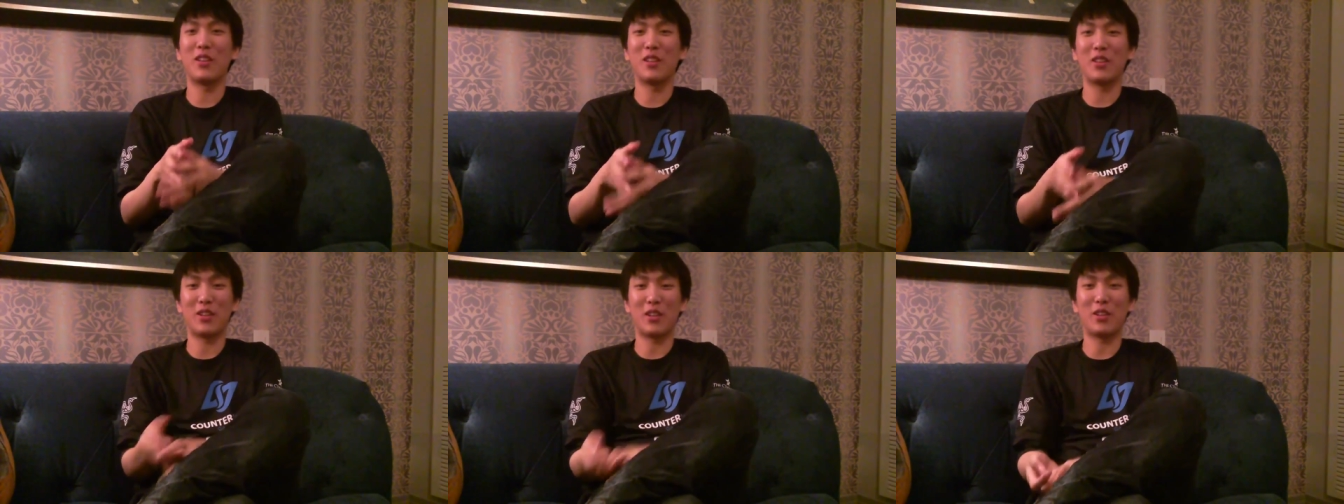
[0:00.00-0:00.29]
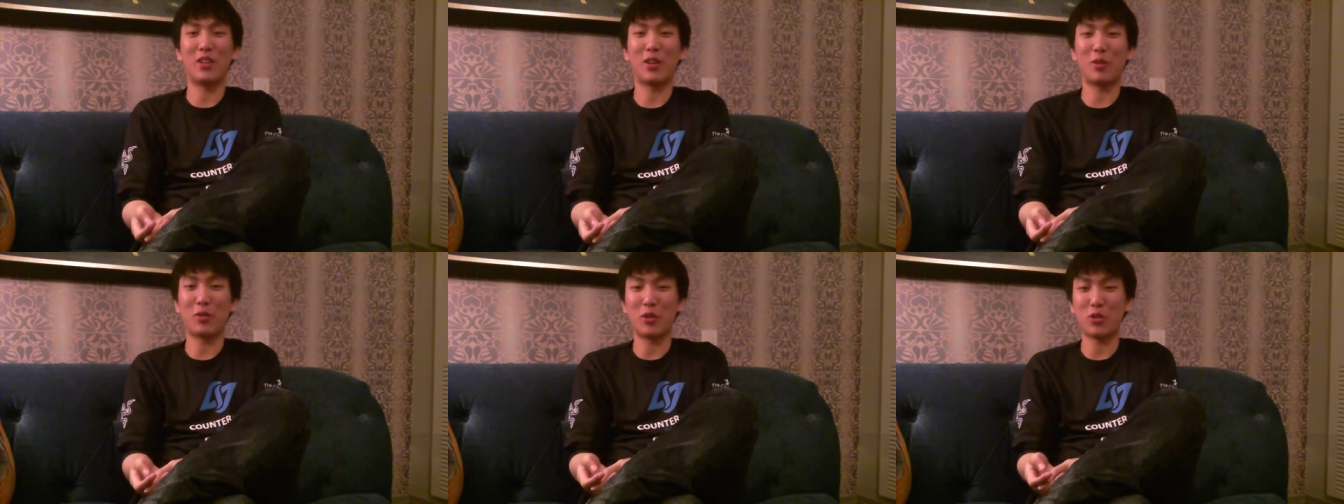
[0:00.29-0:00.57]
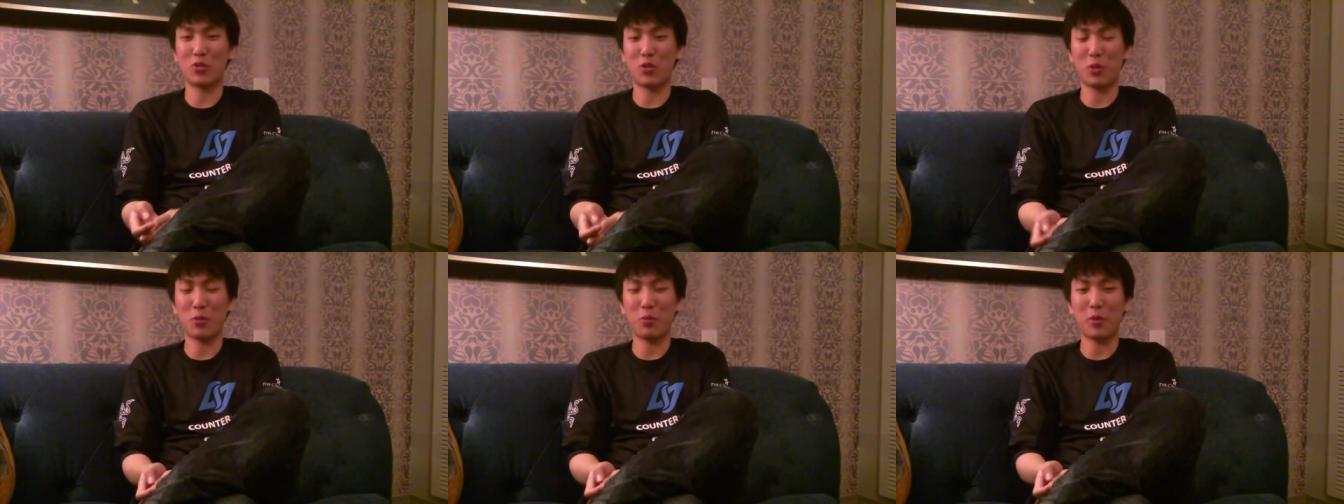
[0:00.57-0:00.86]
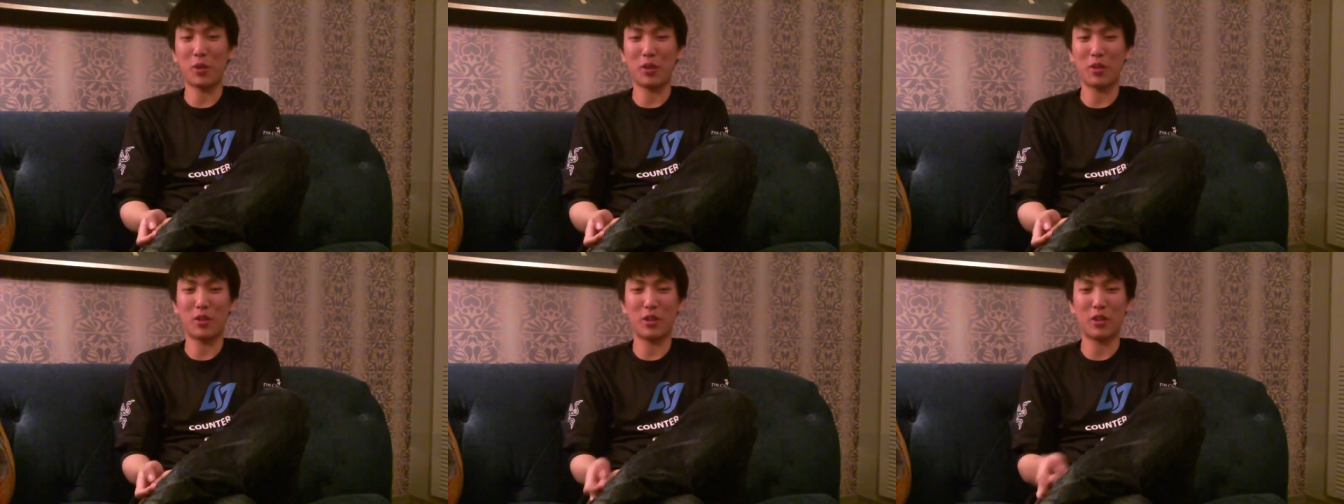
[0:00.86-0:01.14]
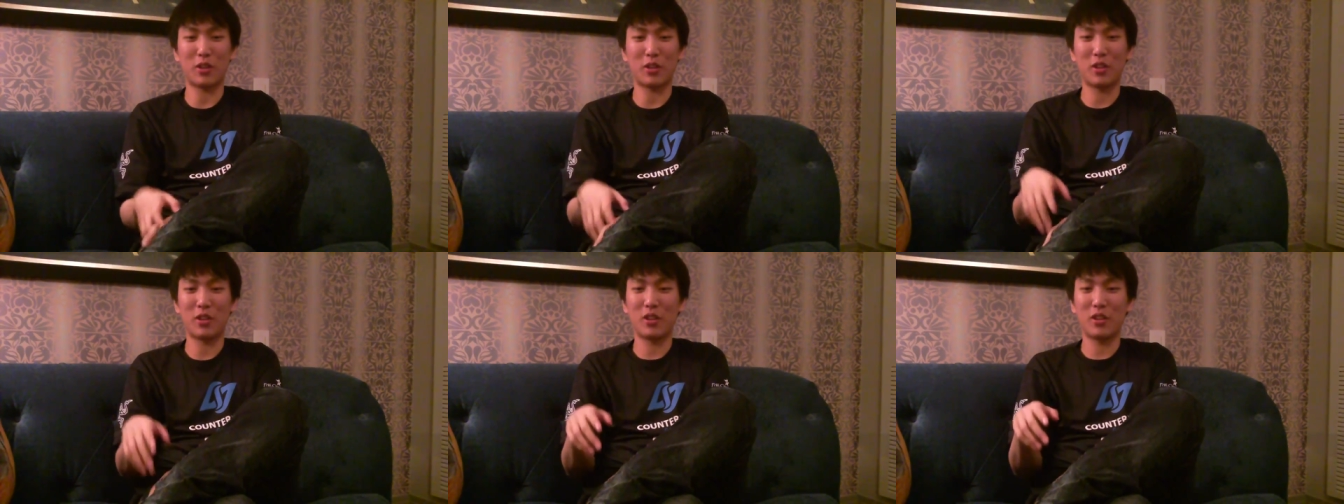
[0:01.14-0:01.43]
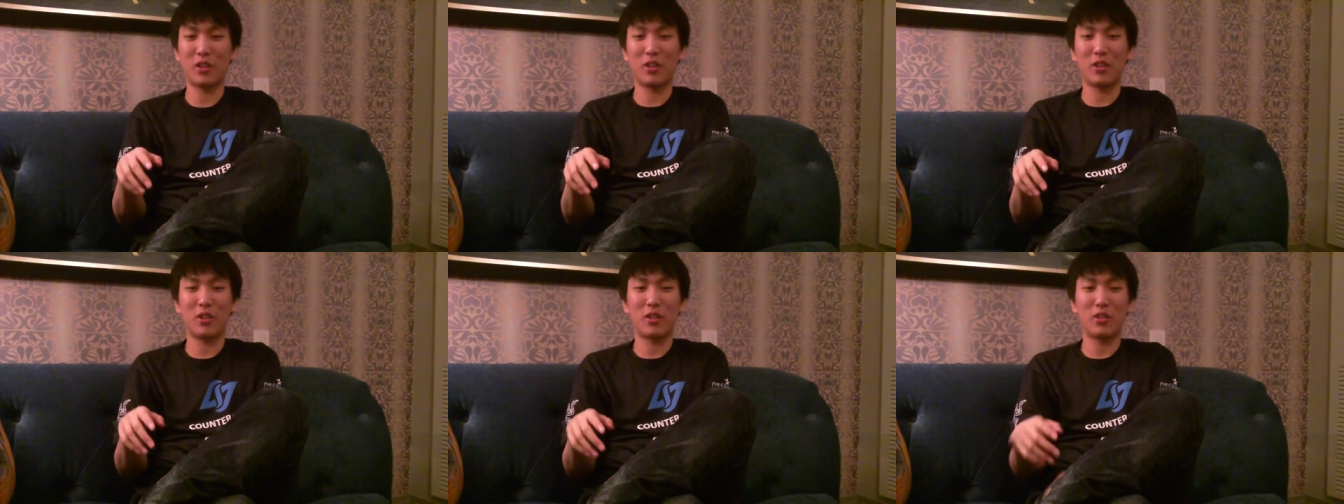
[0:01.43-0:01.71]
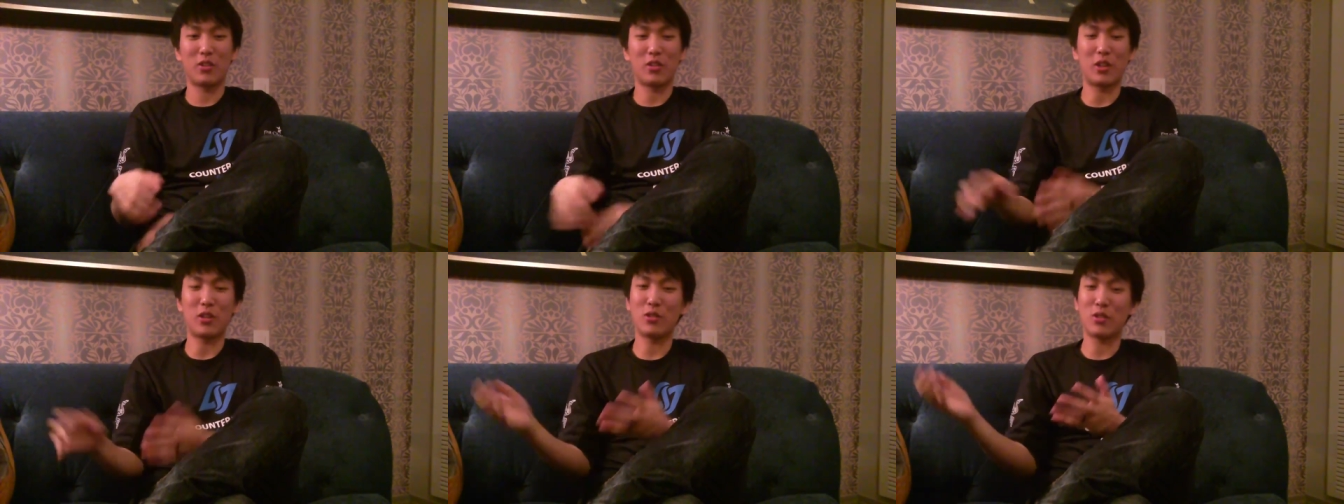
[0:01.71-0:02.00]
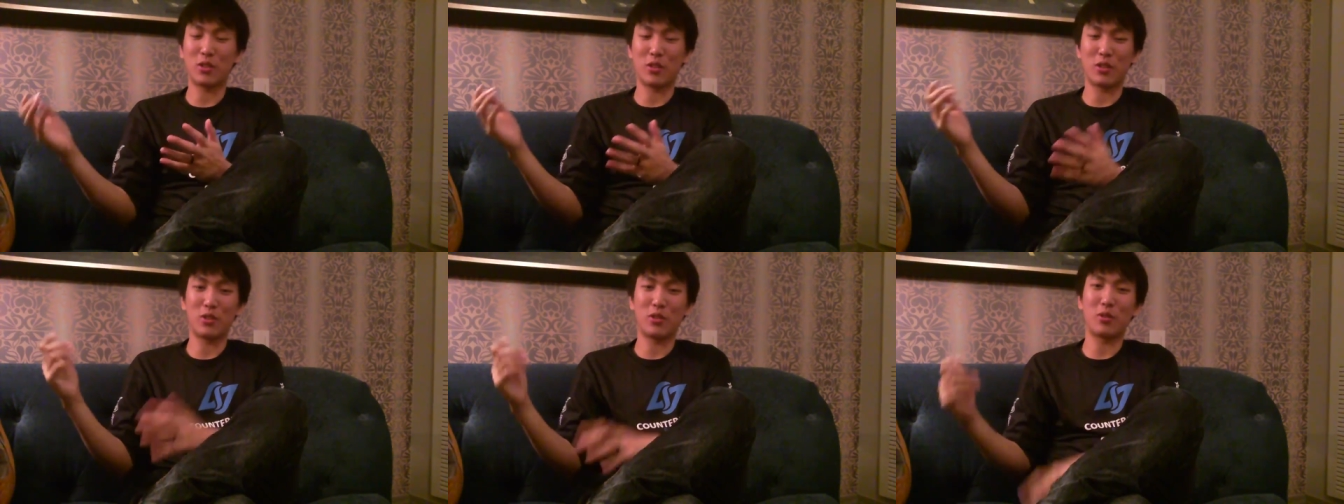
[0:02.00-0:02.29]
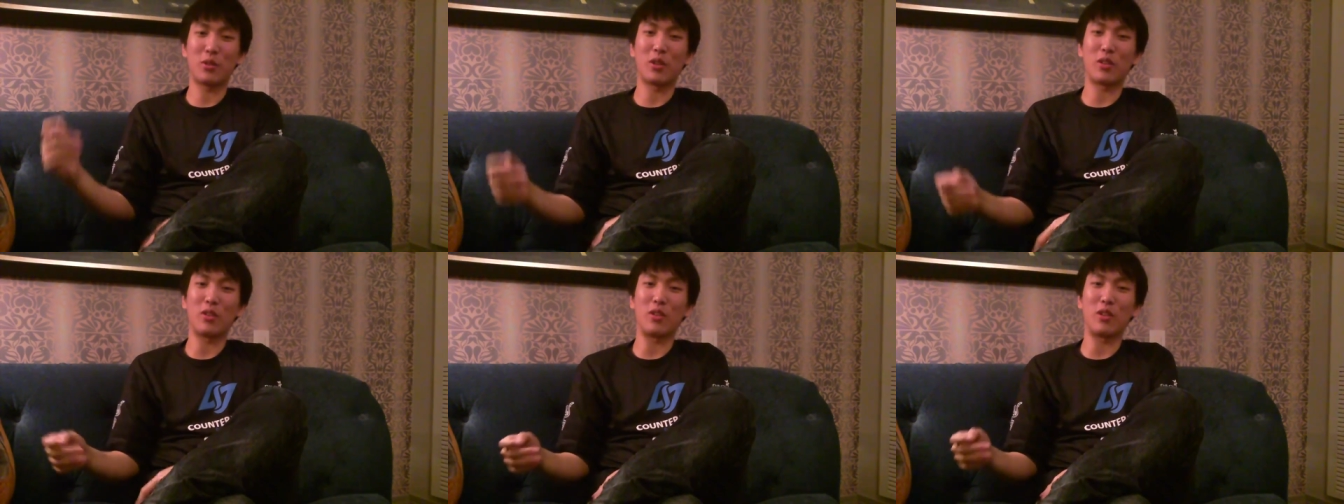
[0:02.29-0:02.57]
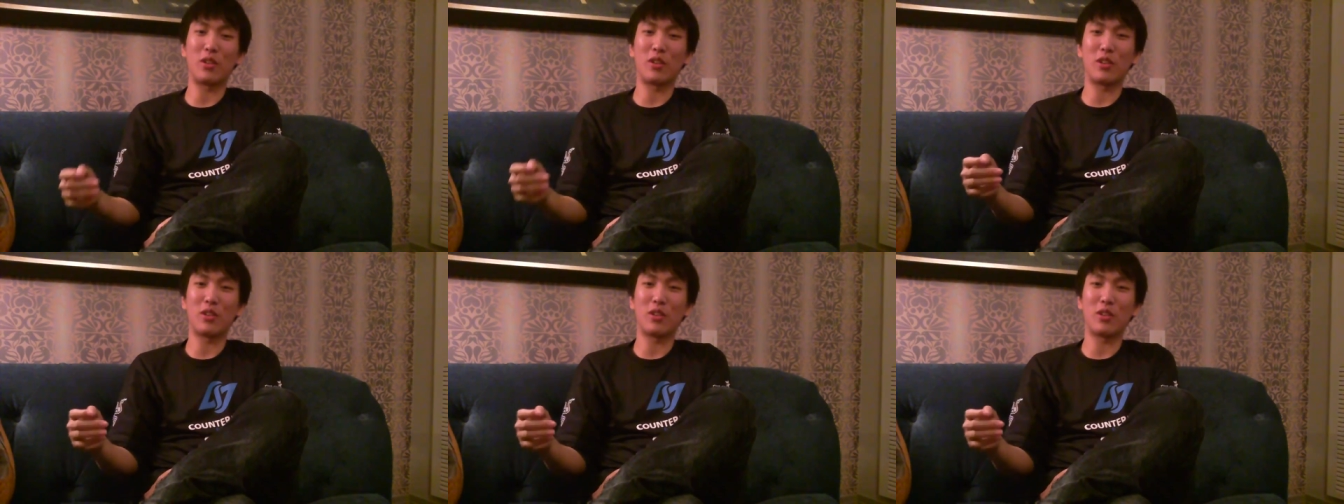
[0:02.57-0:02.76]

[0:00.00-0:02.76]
They like watch replay and like, Chauster didn't do anything,